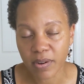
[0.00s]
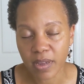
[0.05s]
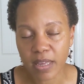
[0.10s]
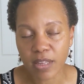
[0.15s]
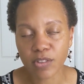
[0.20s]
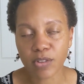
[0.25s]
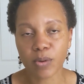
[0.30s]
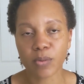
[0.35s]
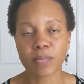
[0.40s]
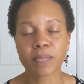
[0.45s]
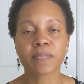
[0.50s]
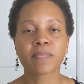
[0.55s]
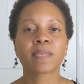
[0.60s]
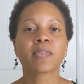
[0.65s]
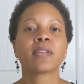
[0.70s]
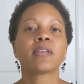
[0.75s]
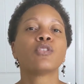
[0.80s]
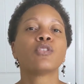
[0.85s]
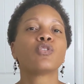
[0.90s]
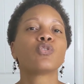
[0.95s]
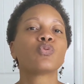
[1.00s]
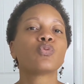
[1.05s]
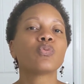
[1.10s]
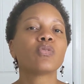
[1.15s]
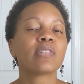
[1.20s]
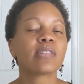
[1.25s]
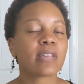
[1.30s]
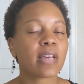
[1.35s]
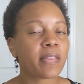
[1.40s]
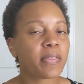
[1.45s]
Okay, so
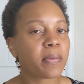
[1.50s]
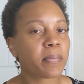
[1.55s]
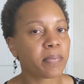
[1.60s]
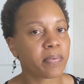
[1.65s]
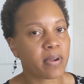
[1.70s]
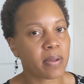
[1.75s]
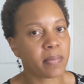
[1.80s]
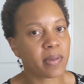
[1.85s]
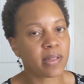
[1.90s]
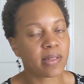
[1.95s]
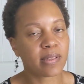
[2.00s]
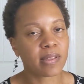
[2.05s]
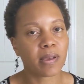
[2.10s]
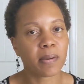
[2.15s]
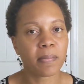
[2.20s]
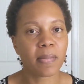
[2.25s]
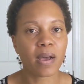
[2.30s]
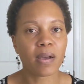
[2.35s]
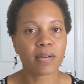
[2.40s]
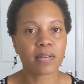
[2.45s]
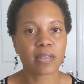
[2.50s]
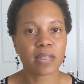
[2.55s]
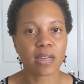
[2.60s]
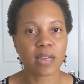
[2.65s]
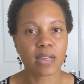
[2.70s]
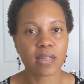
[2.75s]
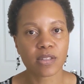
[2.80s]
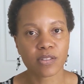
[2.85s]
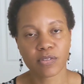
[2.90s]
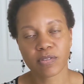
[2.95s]
to set the premise about
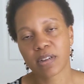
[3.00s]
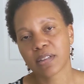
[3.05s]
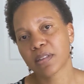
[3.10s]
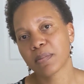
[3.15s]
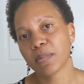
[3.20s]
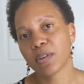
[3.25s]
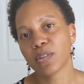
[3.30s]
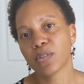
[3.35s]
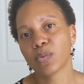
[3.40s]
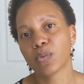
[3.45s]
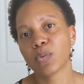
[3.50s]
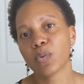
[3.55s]
hysterectomies,